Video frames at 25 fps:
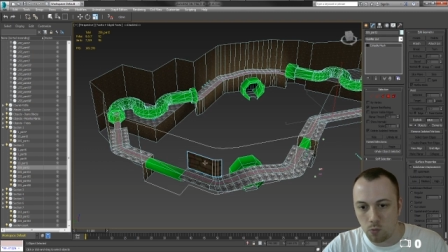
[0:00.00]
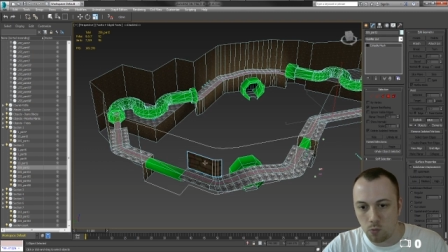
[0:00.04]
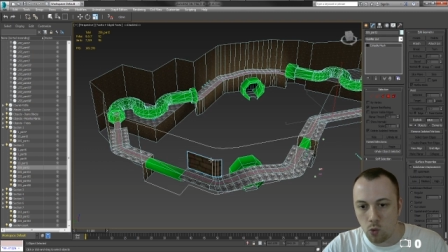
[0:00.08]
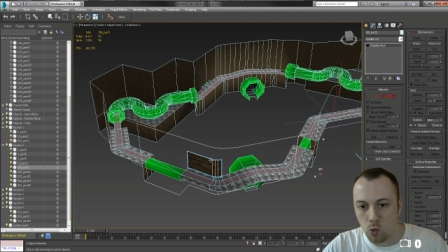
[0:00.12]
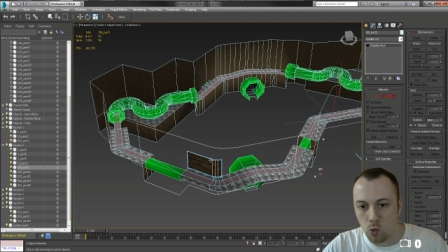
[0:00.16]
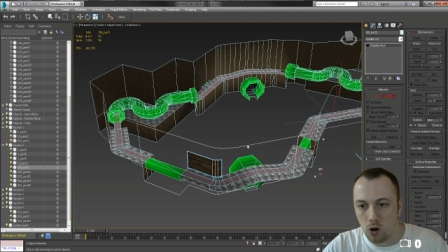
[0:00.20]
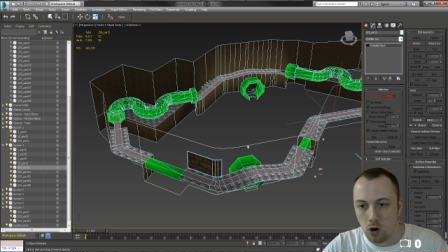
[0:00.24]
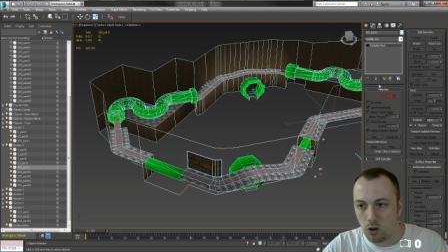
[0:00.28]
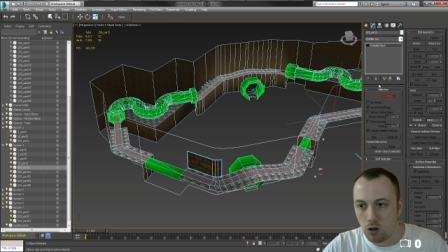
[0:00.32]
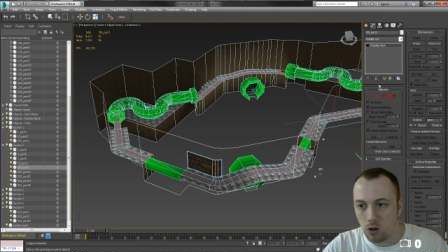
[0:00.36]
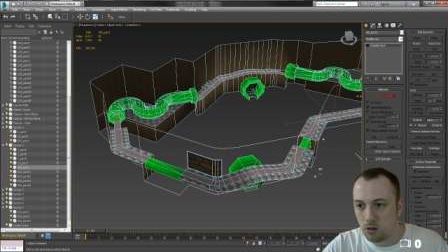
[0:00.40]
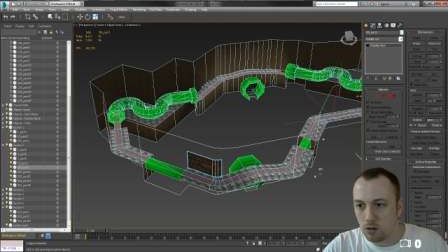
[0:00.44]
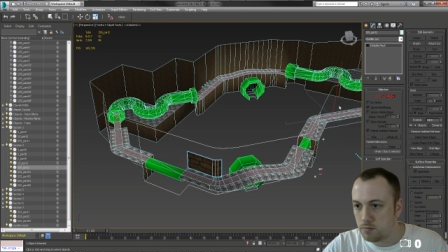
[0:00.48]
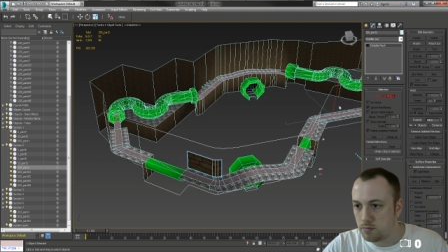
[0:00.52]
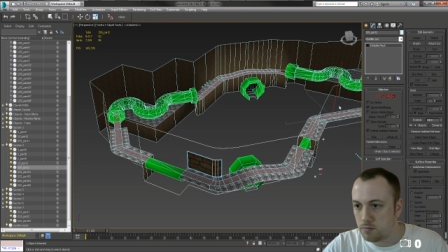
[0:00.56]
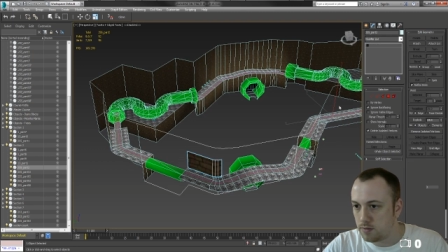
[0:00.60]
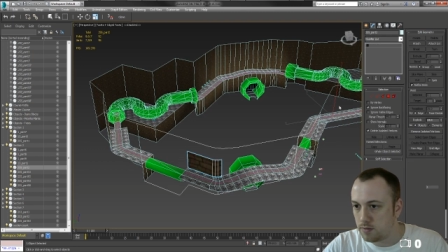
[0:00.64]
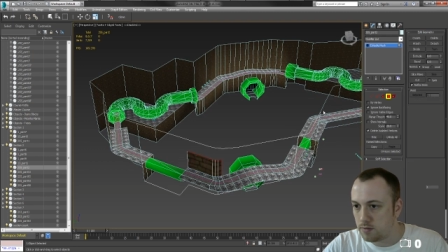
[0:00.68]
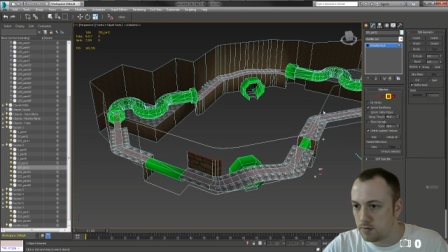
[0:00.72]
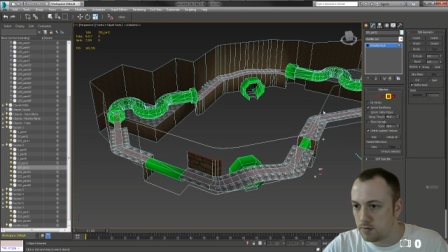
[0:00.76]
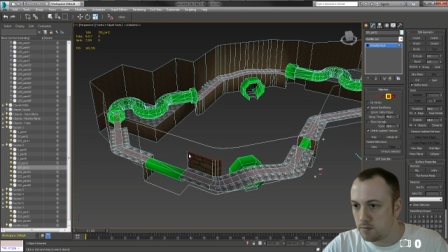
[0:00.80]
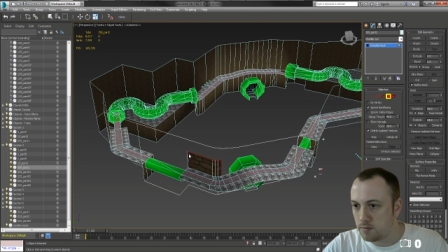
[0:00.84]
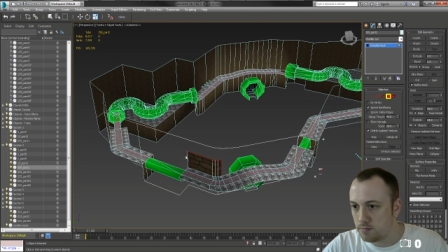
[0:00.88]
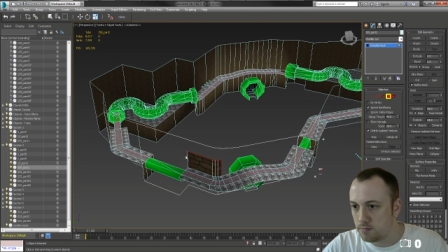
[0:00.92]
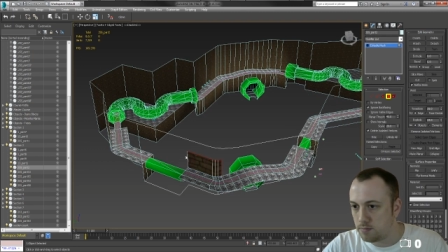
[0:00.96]
wall
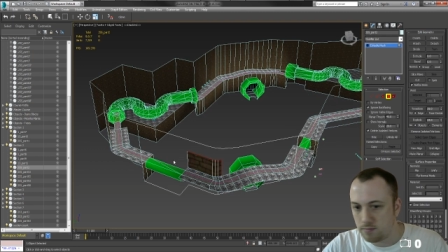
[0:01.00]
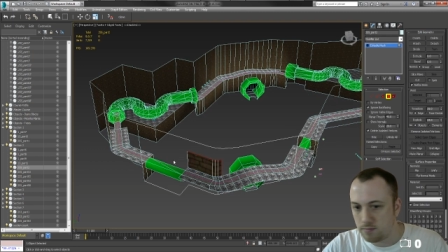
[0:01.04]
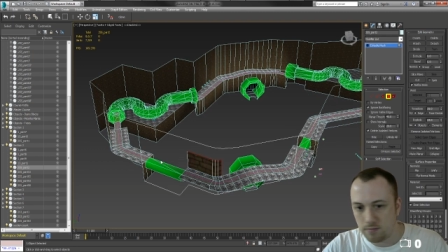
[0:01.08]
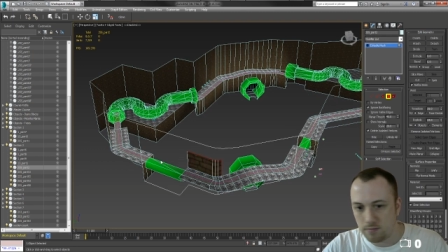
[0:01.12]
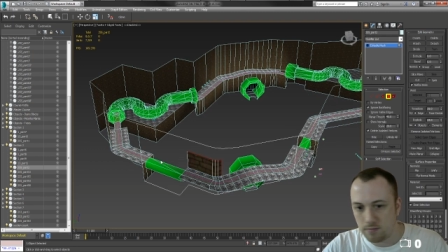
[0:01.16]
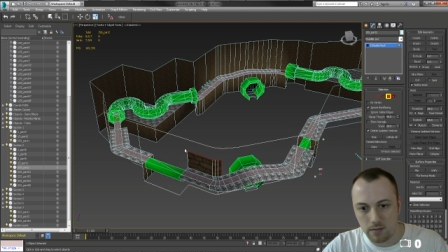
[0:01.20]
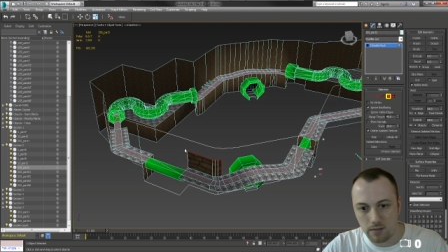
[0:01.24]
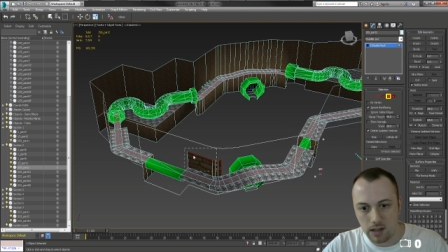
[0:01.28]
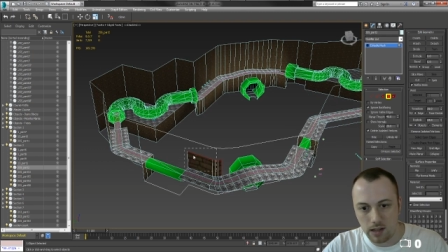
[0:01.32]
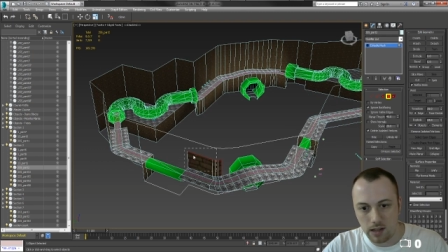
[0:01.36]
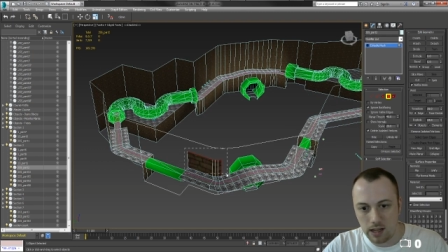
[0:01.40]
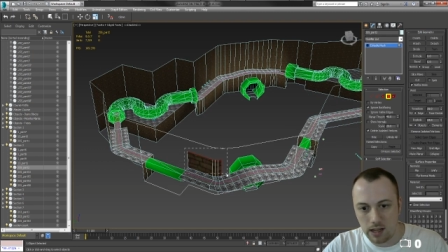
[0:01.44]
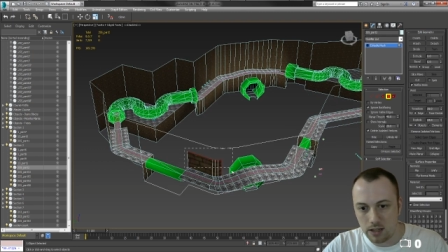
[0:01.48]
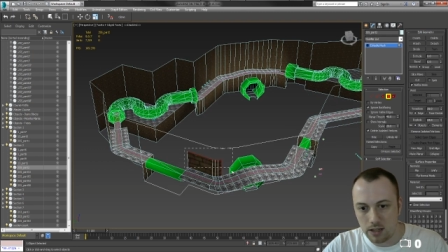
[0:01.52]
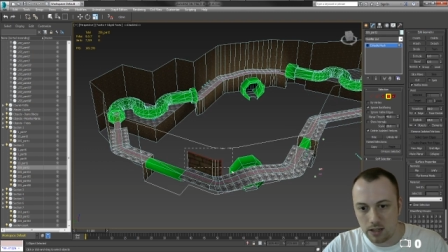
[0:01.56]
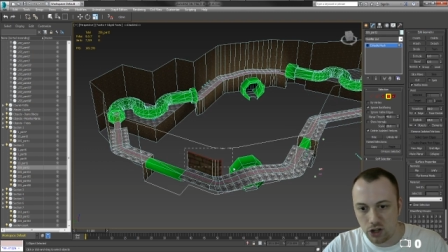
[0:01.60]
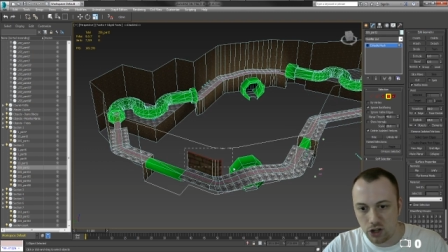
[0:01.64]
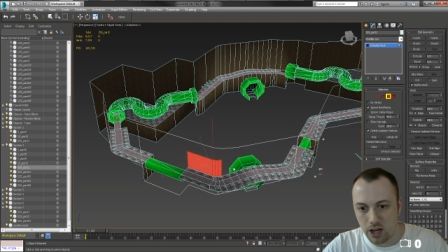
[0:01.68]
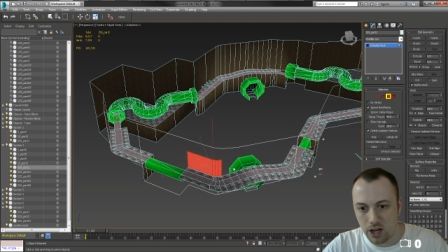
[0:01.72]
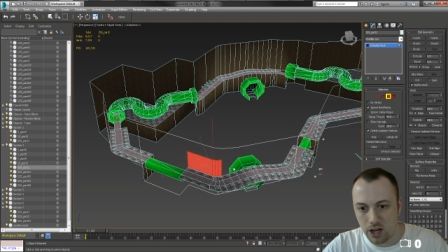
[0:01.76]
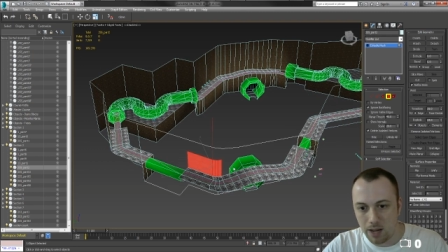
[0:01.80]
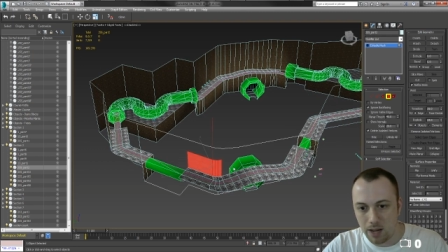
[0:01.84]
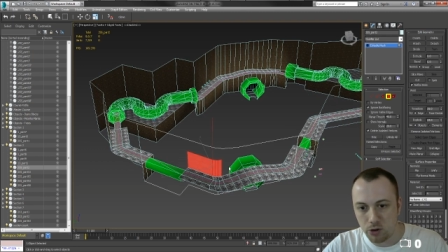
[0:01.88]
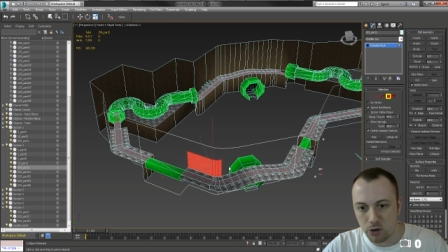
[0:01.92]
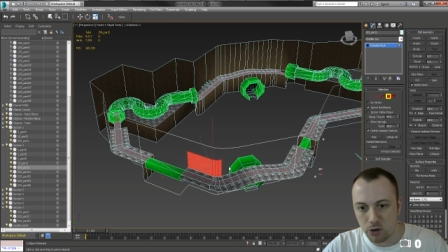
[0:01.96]
uh,
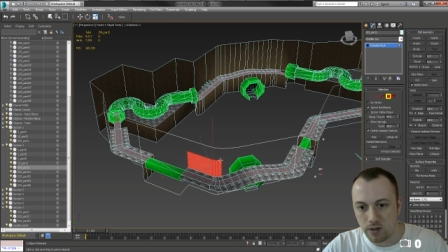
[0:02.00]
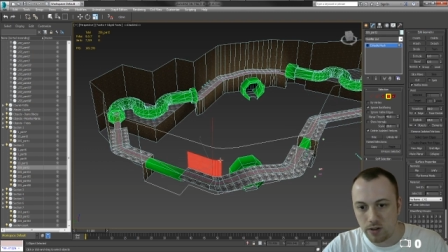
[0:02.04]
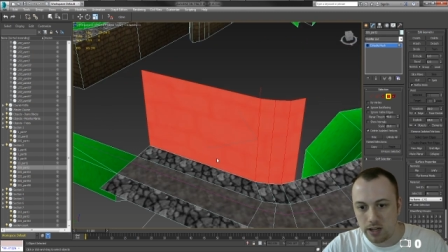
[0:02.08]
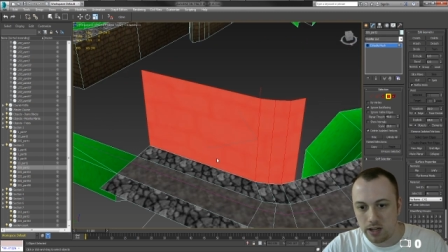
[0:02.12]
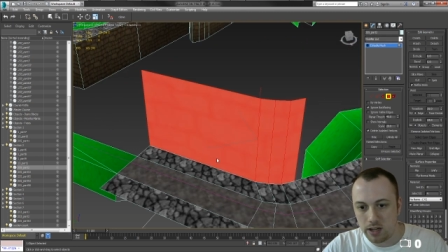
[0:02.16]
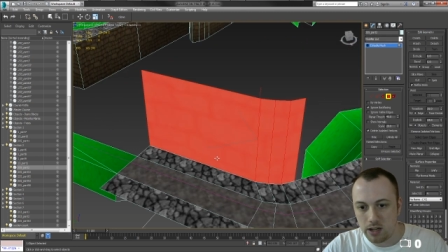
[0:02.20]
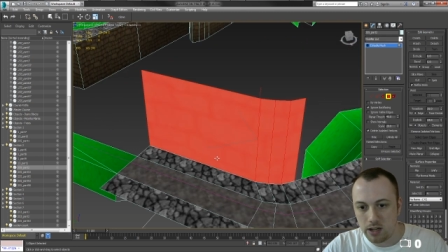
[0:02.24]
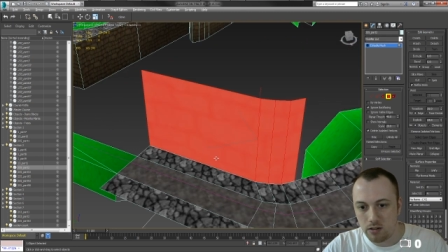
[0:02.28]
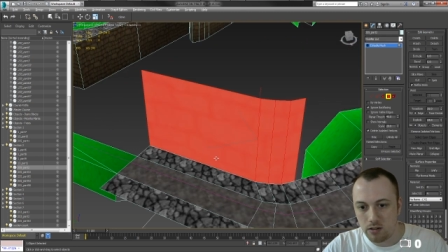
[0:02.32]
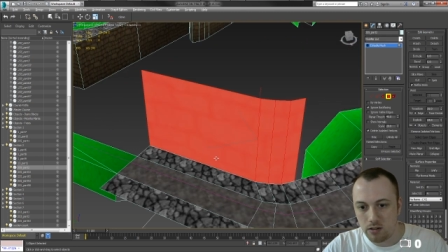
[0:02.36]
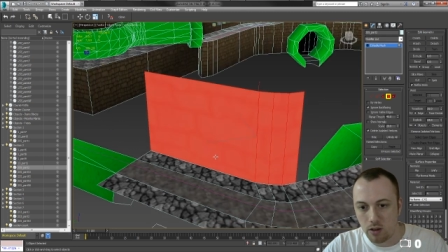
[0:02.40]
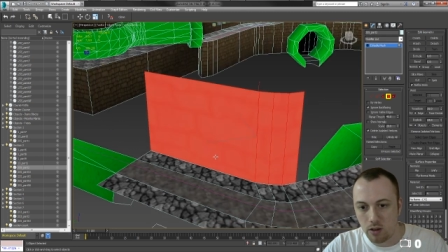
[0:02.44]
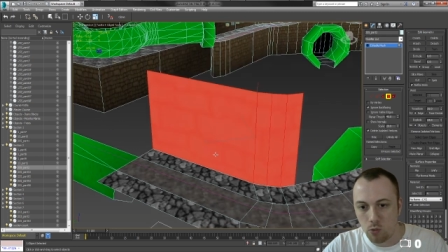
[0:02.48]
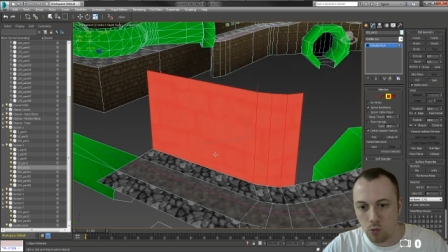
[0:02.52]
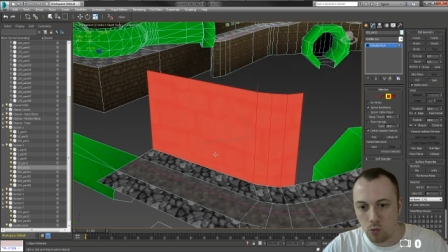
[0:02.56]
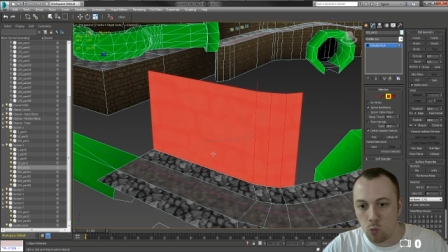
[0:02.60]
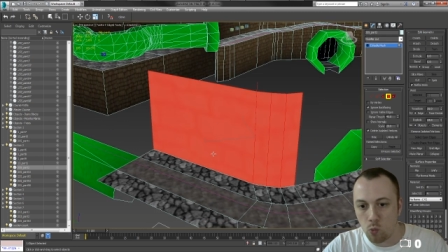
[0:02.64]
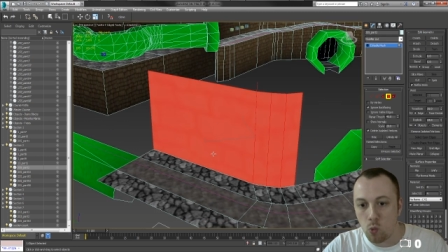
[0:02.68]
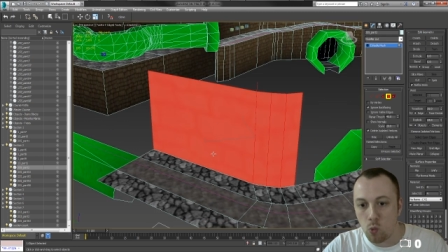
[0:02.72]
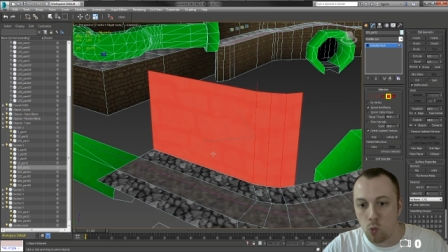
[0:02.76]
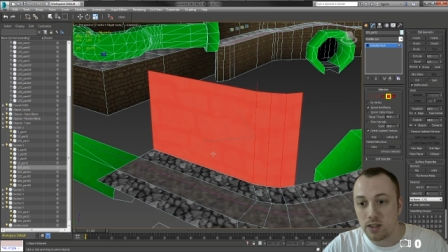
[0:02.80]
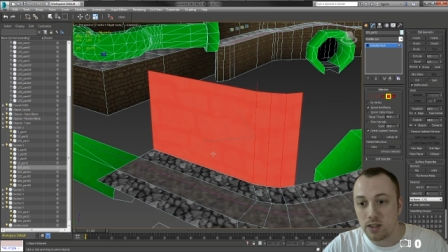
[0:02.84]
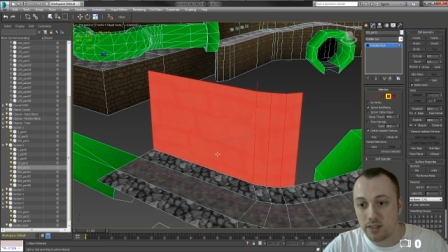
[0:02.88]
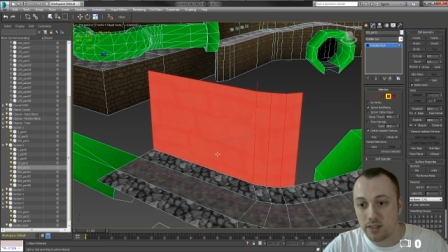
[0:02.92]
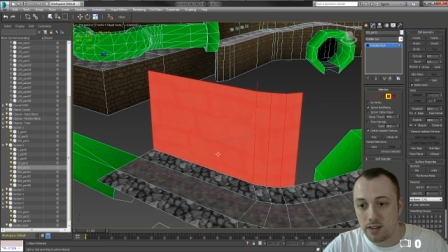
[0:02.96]
geometry here that
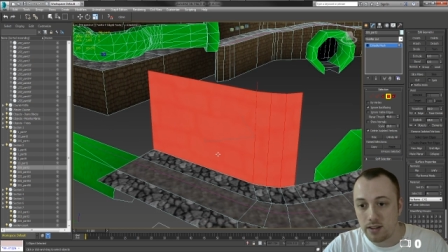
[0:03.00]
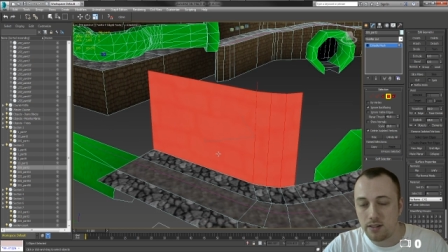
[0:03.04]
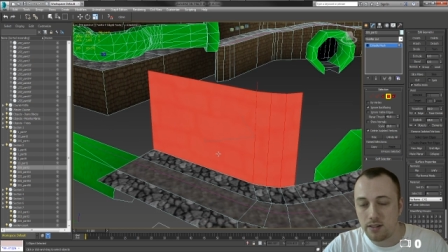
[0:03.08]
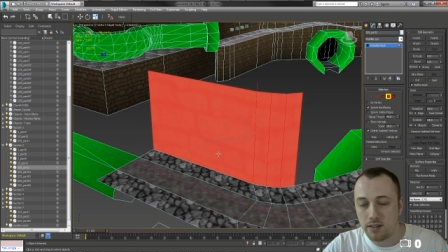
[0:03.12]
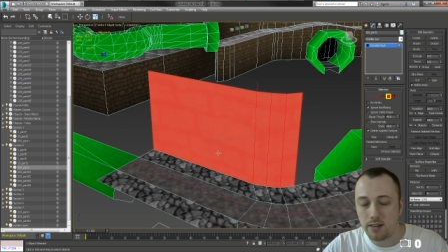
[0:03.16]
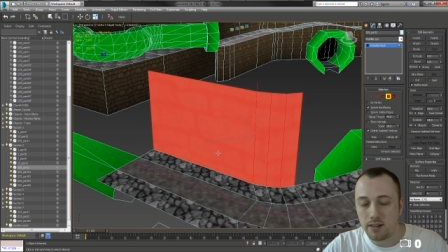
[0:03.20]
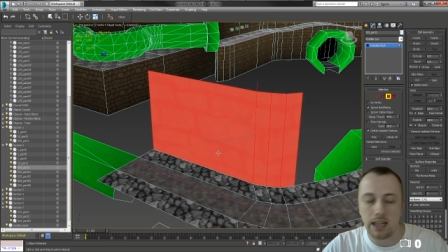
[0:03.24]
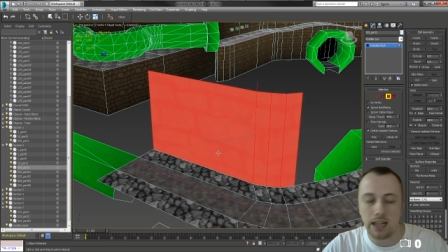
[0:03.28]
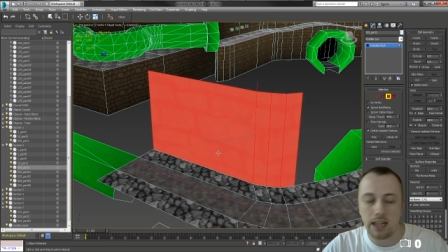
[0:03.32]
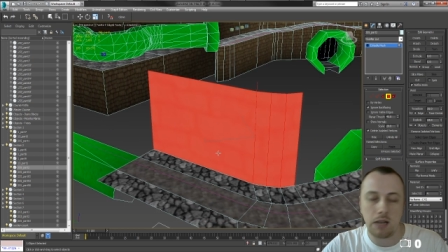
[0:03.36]
wasn't